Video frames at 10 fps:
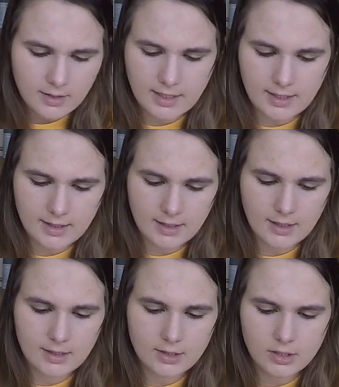
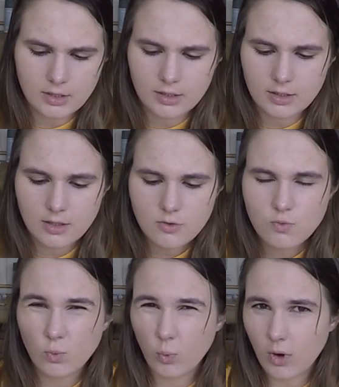And you know
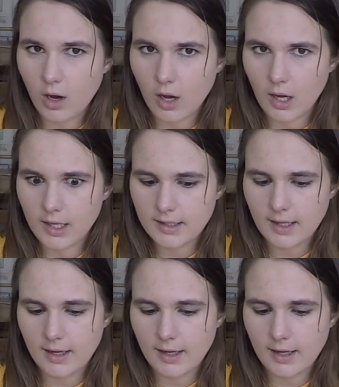what?